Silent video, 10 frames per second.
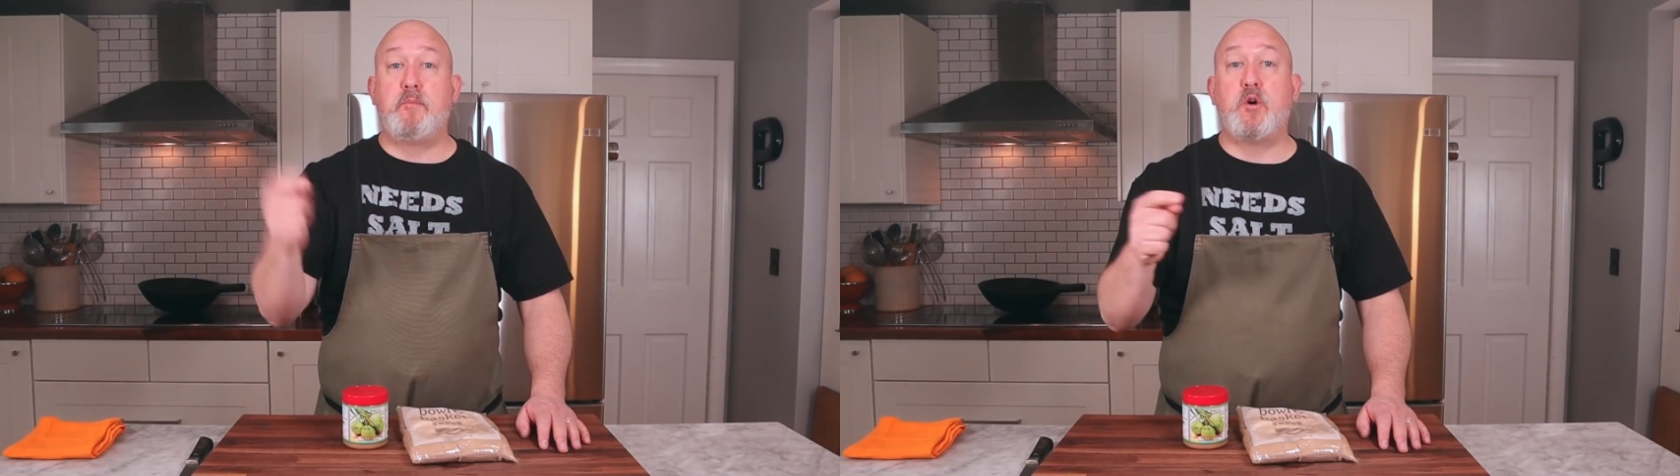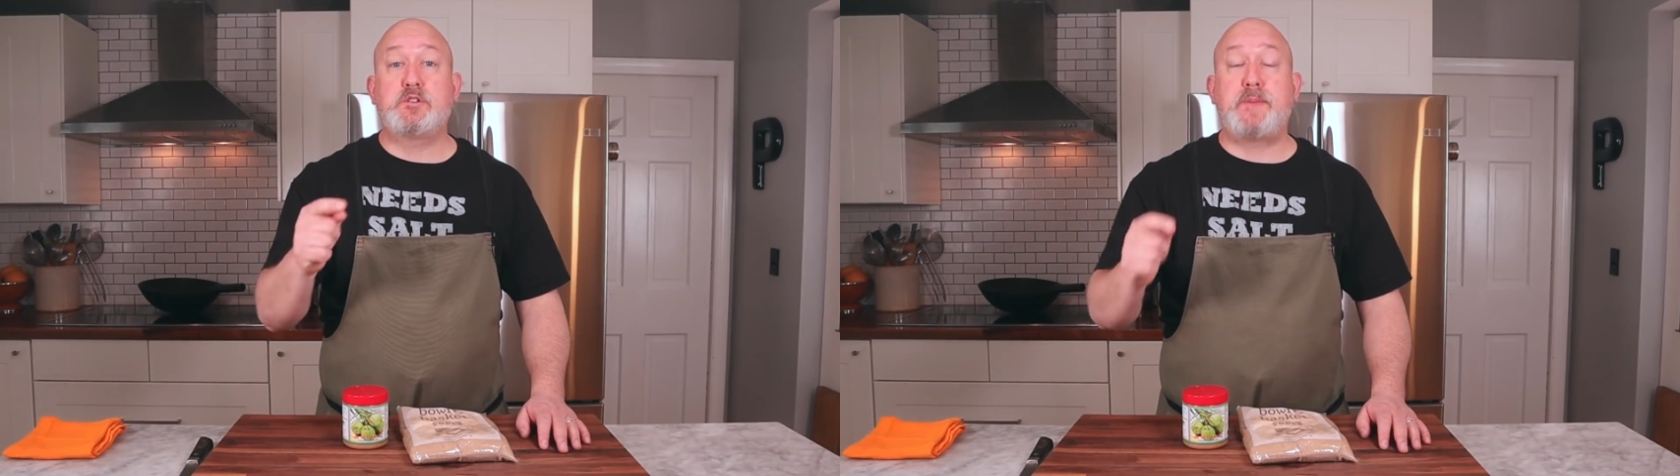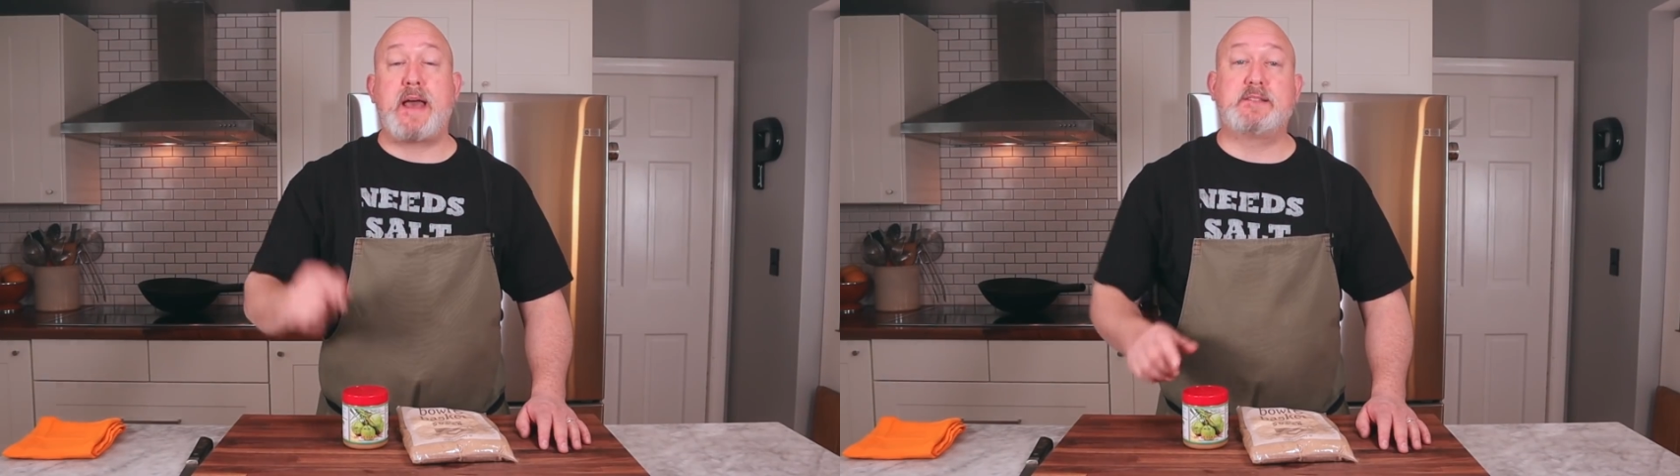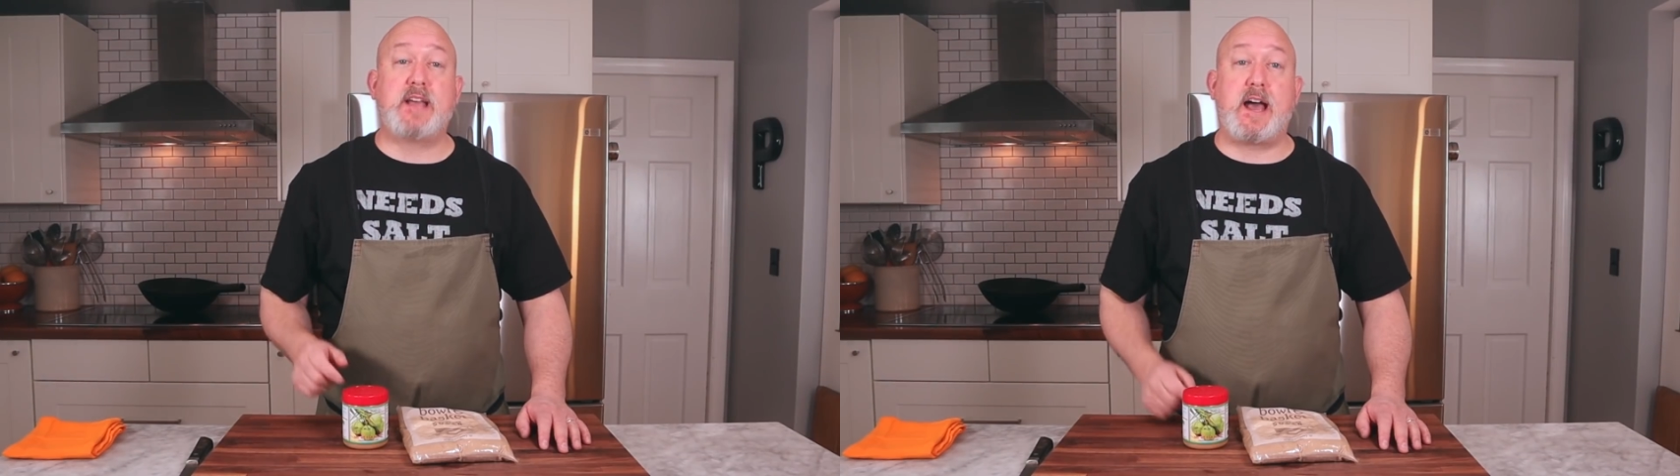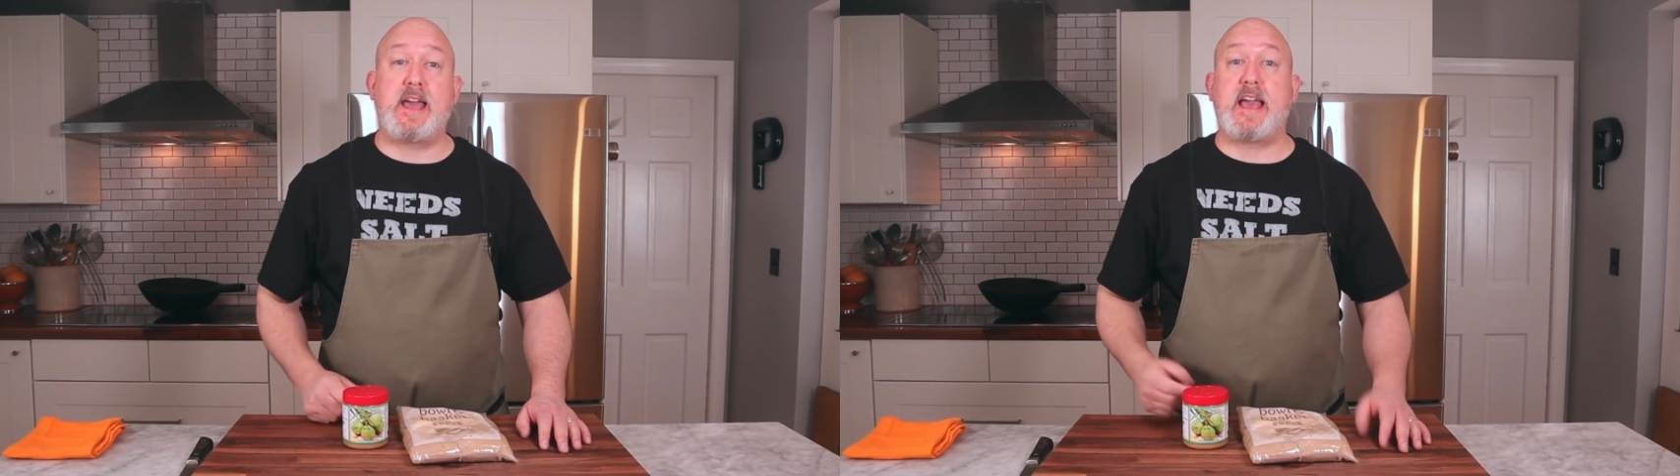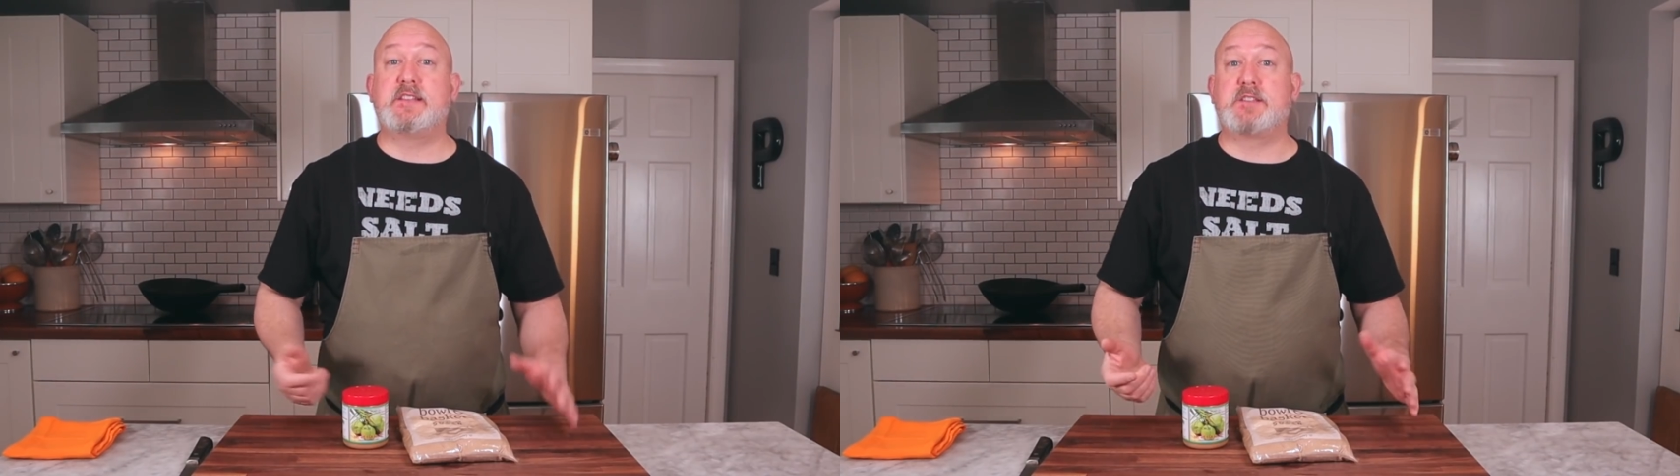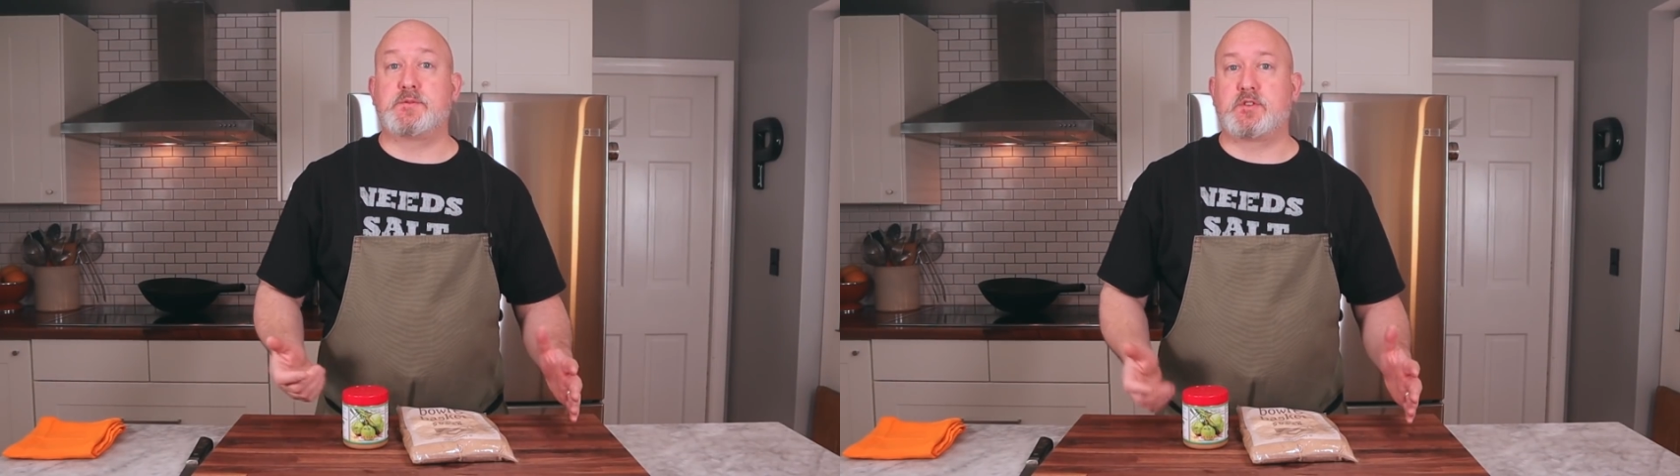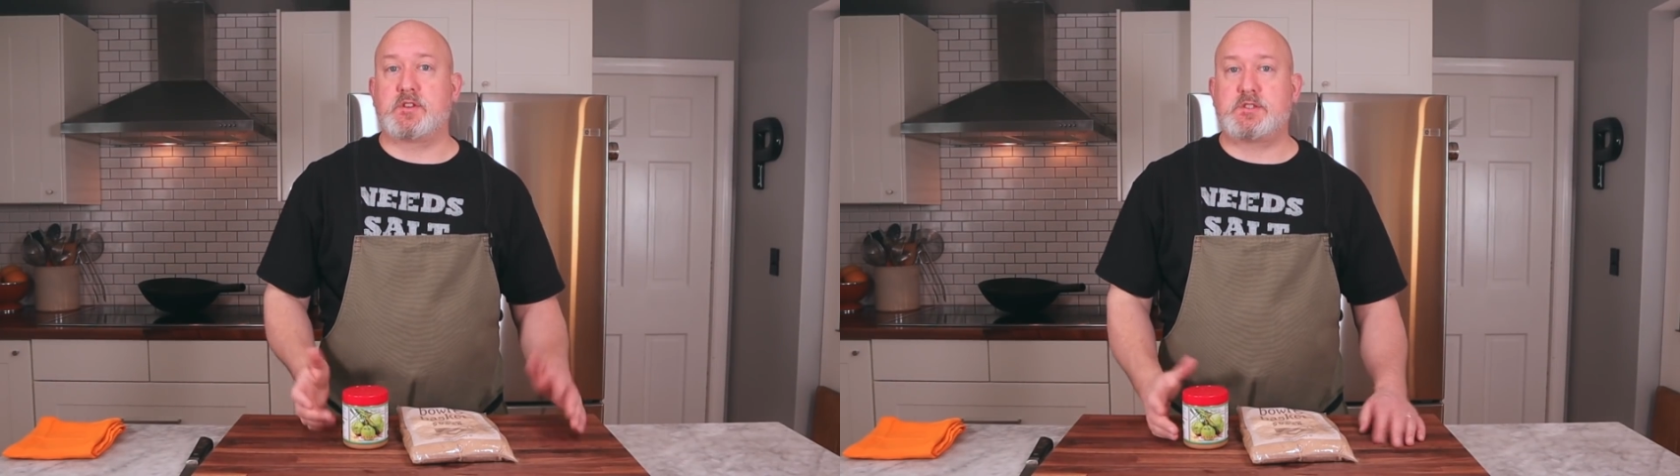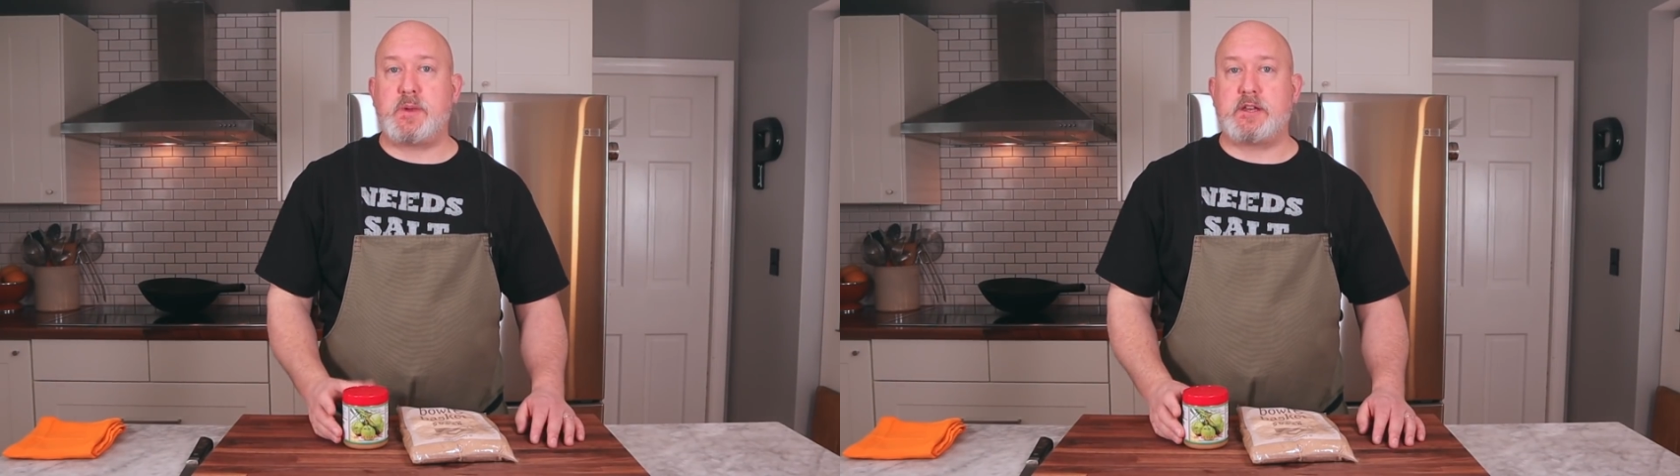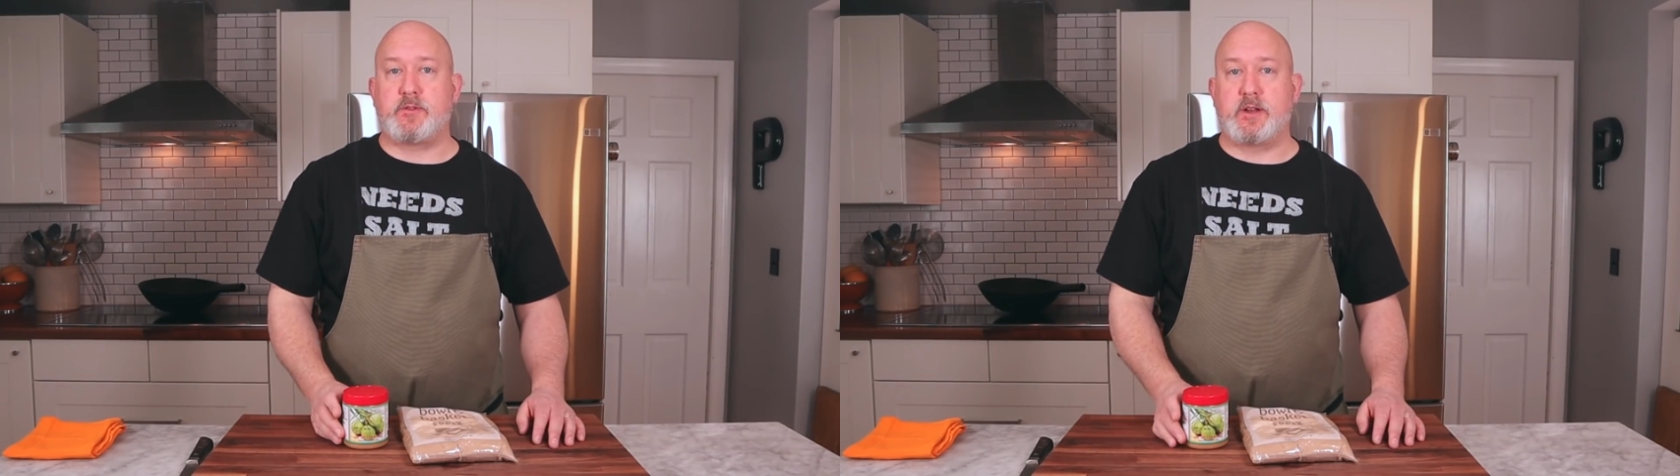Most pad thai has some sort of
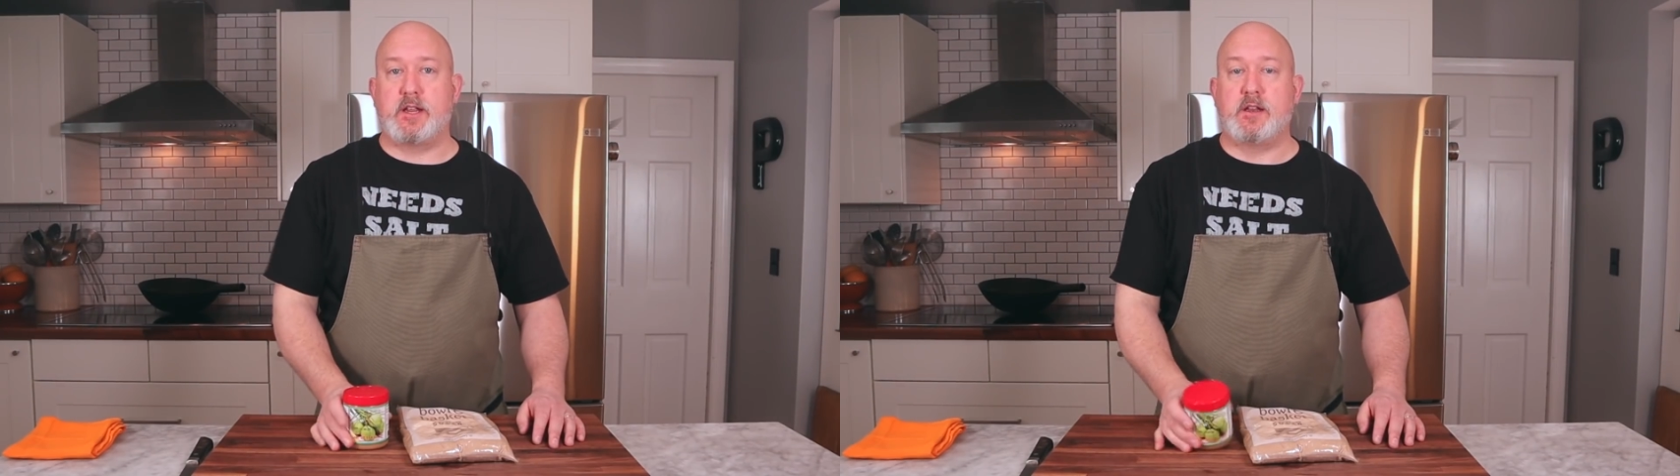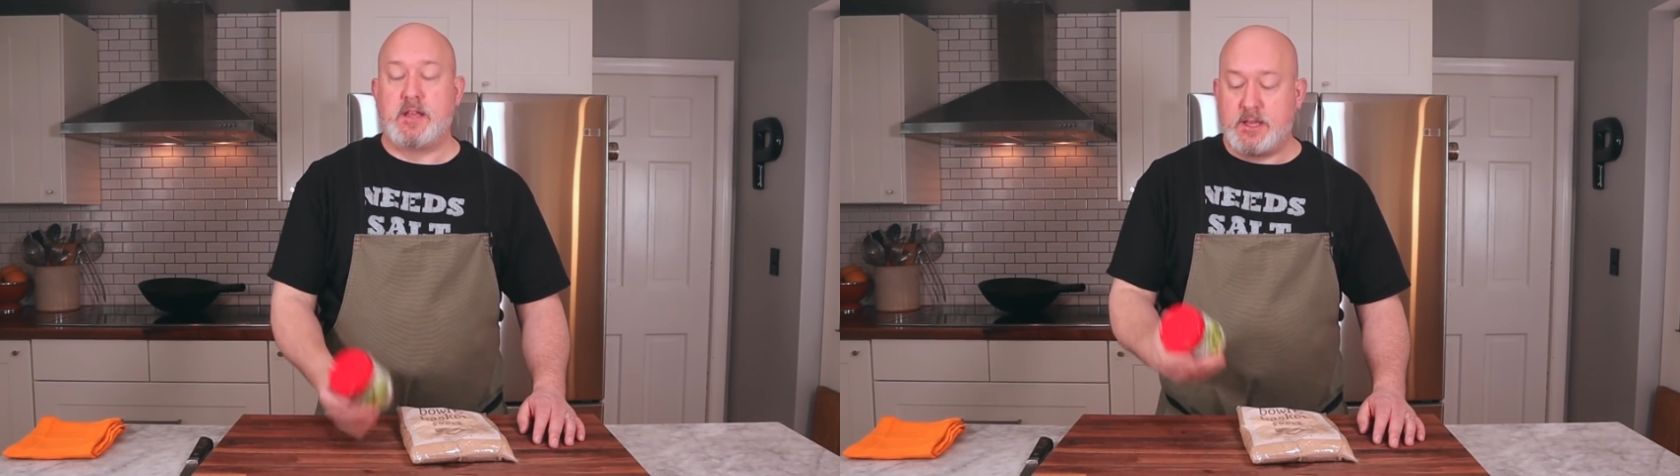sweetener in it.